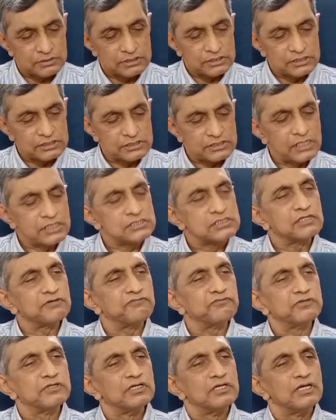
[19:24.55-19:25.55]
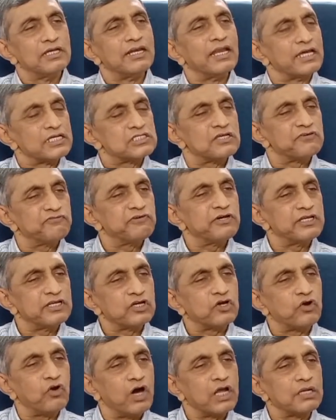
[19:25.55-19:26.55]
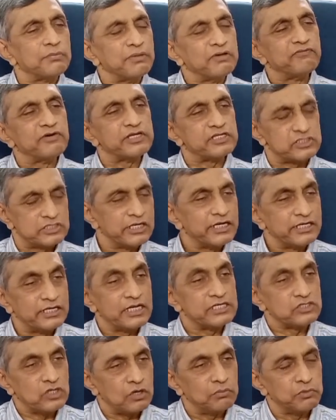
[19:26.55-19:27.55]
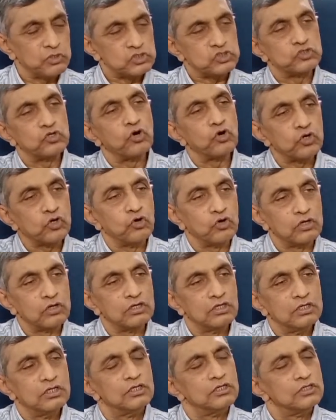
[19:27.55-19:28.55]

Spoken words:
sense of laissez-faire economy where state has almost no role,